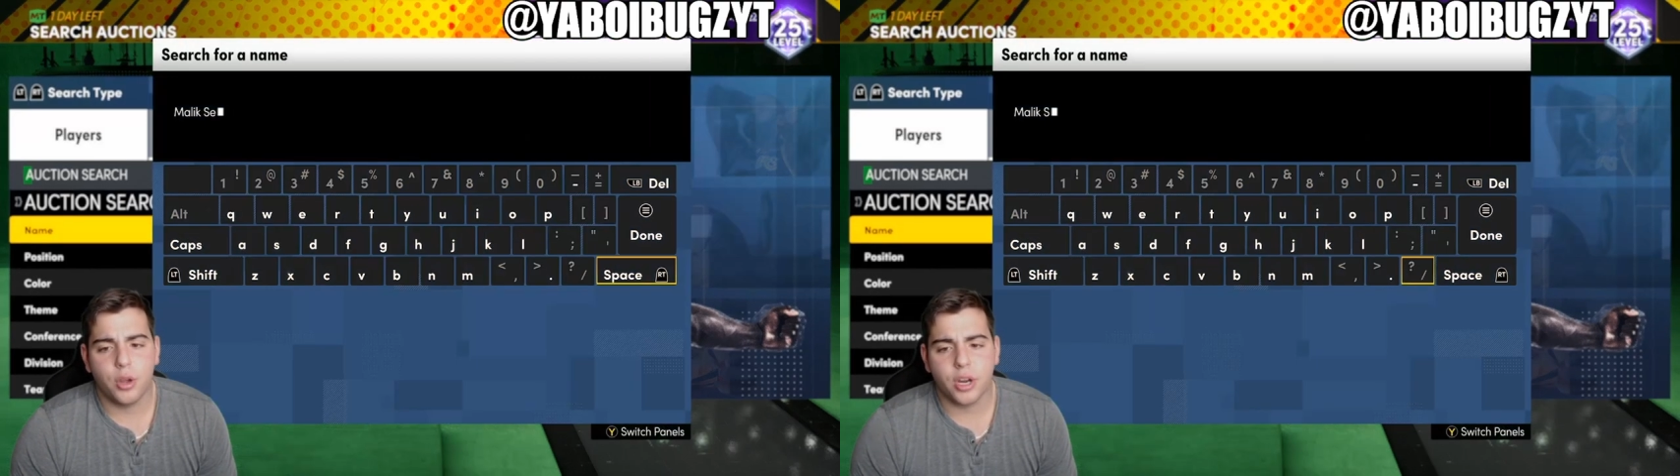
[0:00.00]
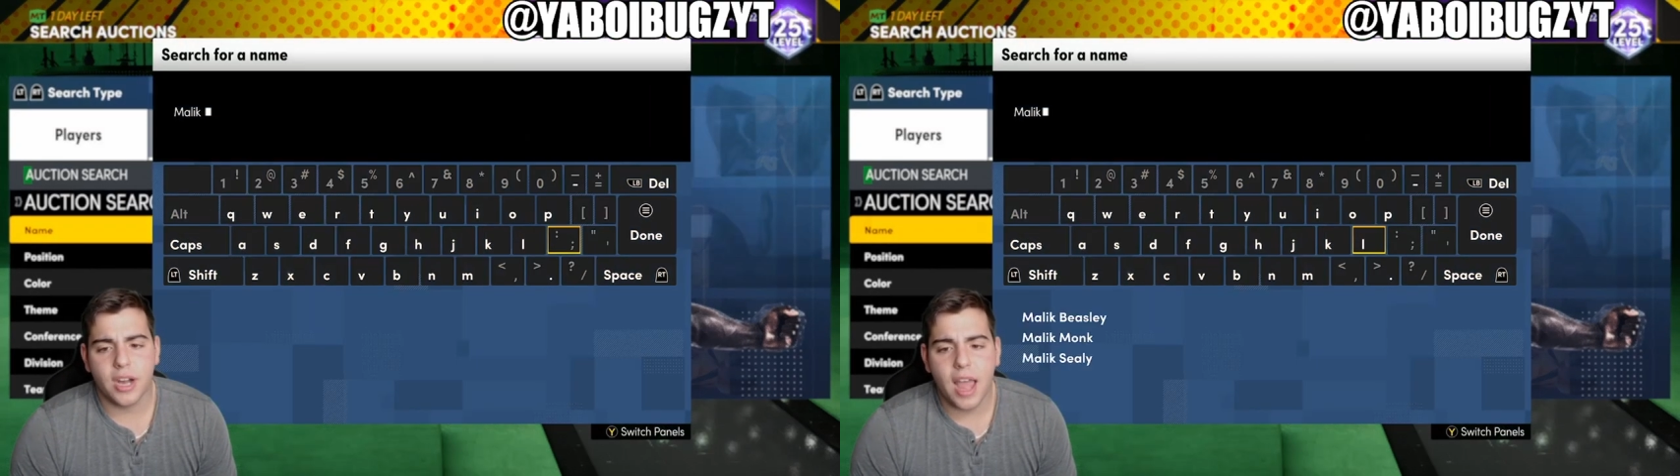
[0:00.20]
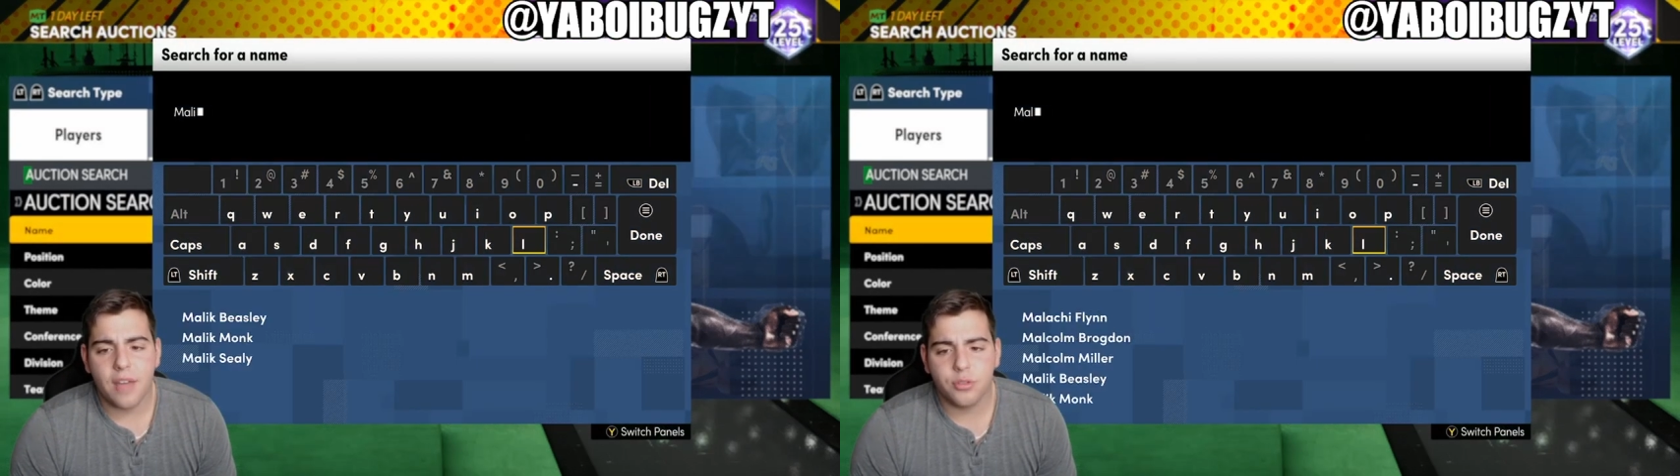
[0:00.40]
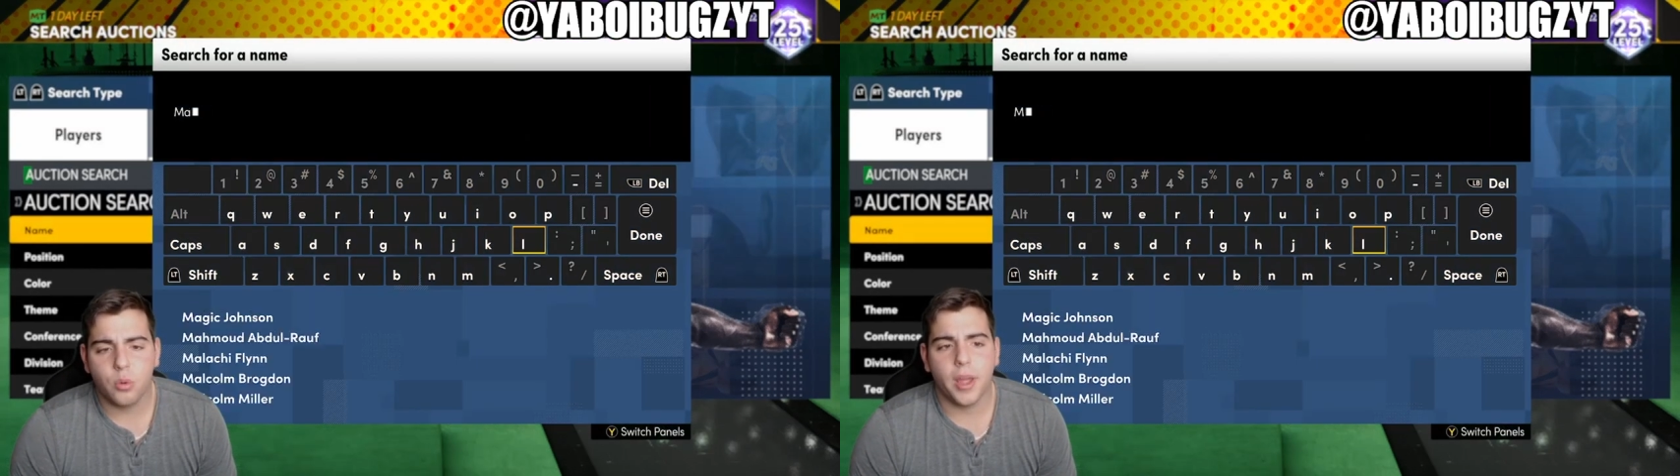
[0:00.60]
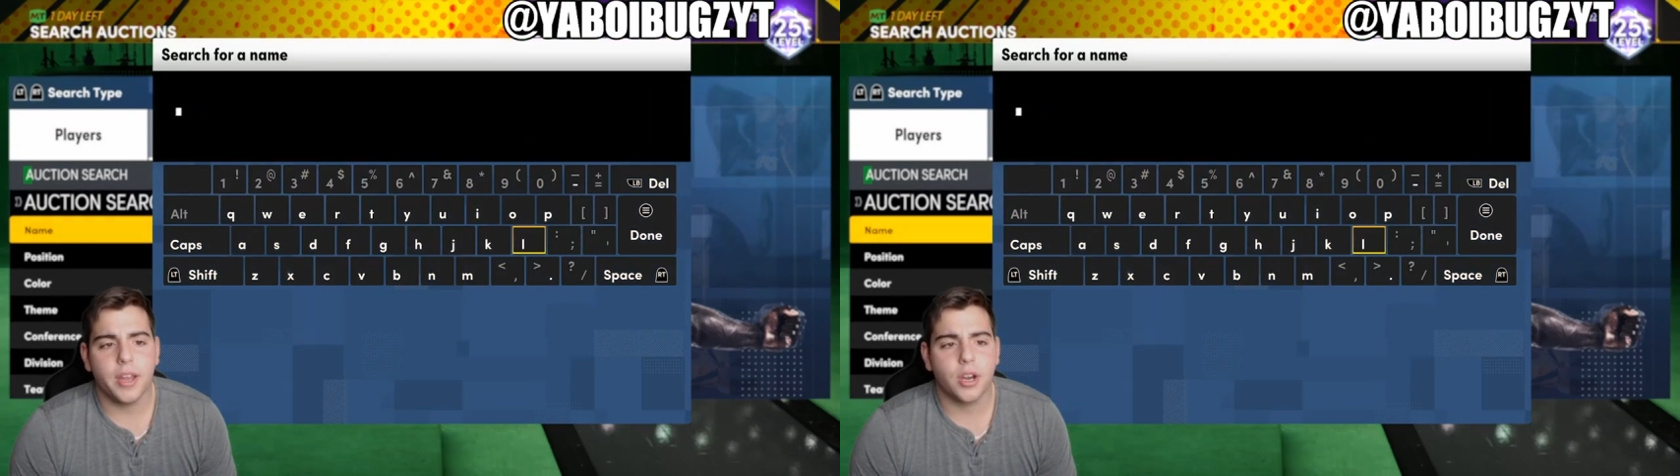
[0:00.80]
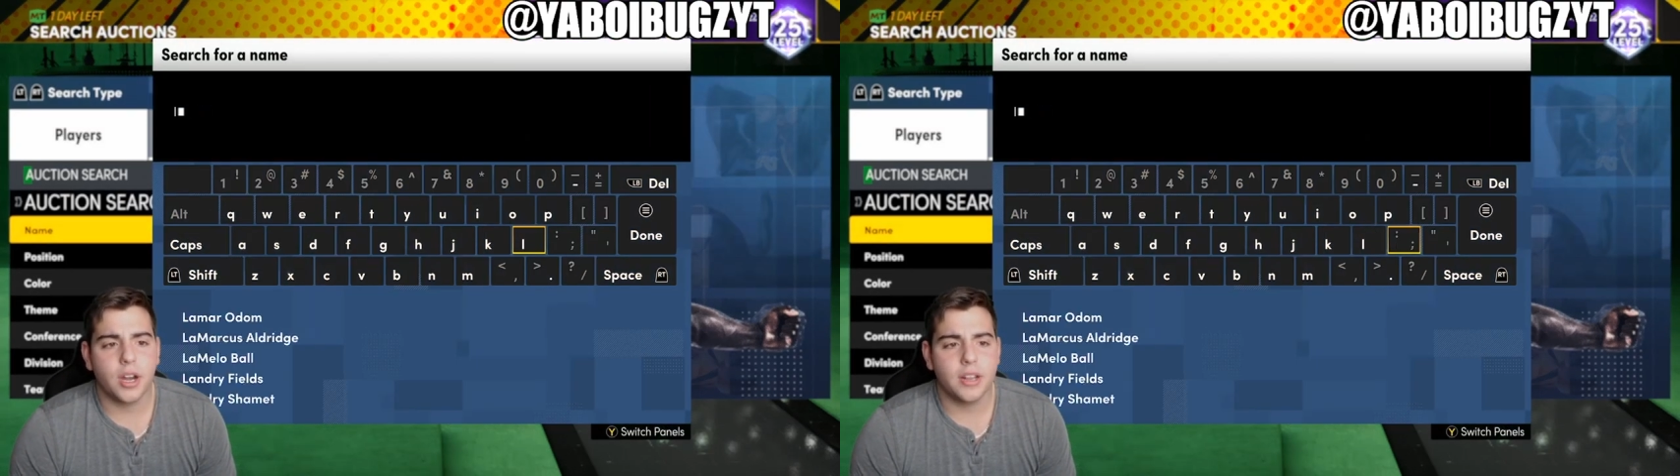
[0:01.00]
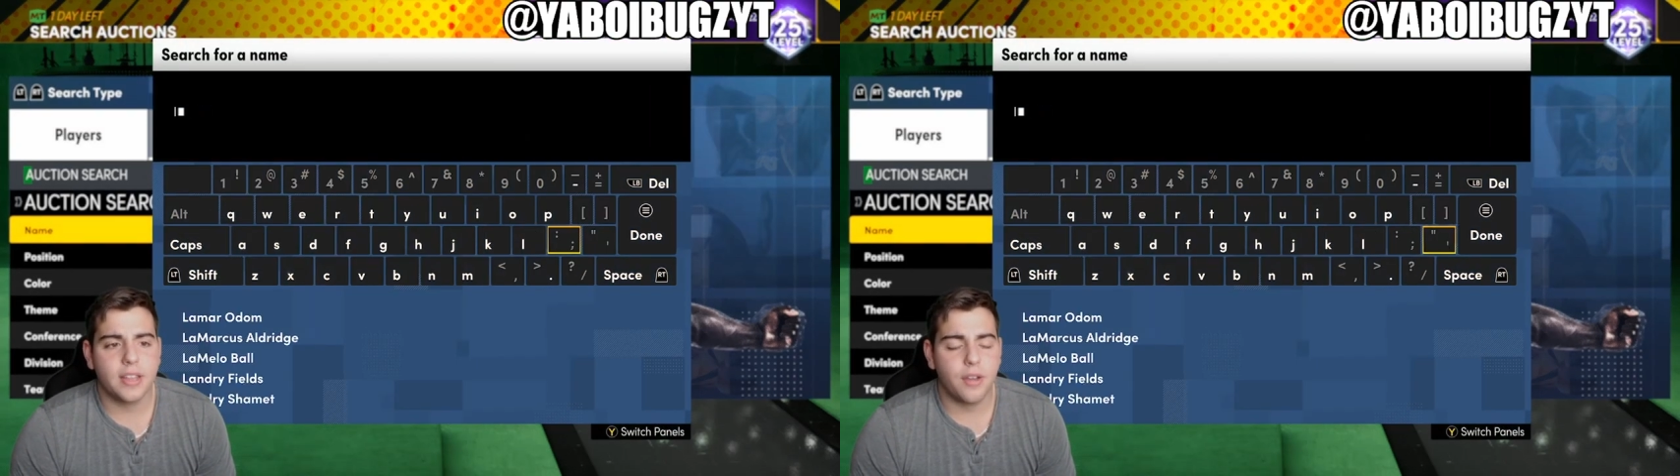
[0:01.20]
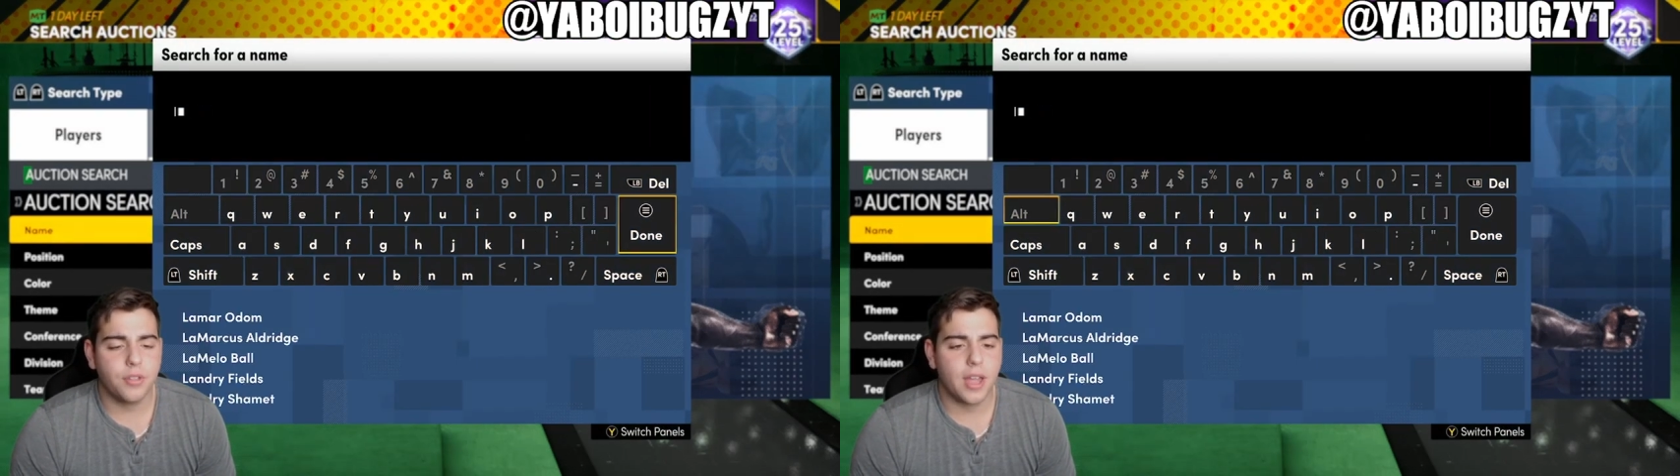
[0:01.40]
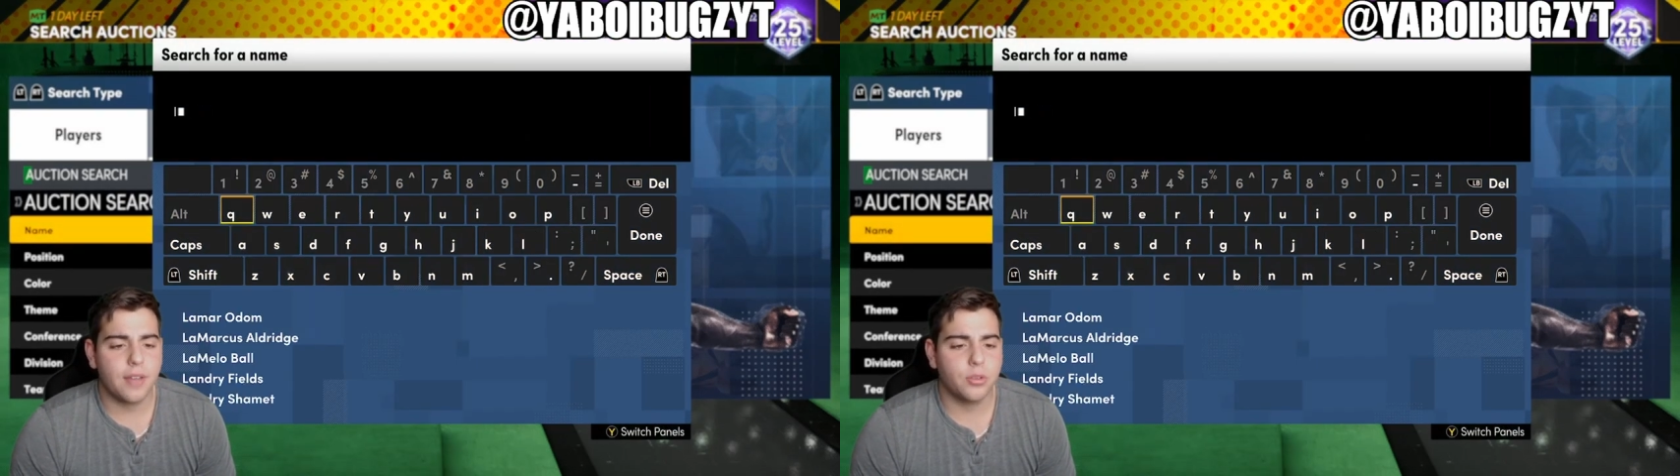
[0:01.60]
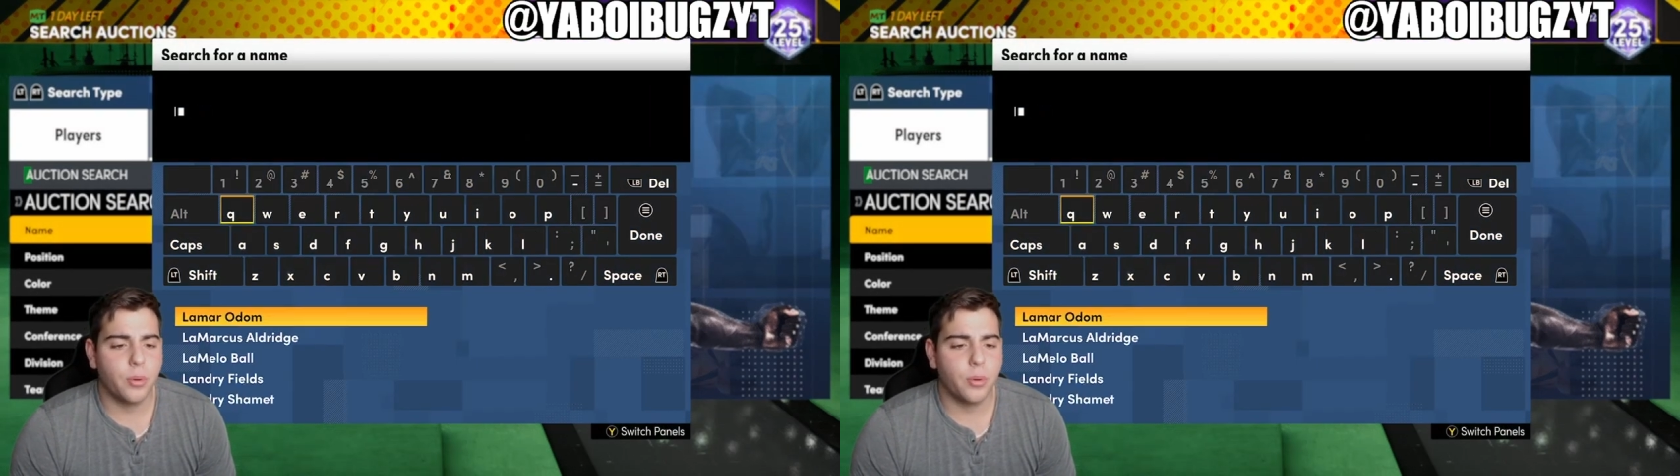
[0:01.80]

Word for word: You're going to have to wait. You're going to definitely have to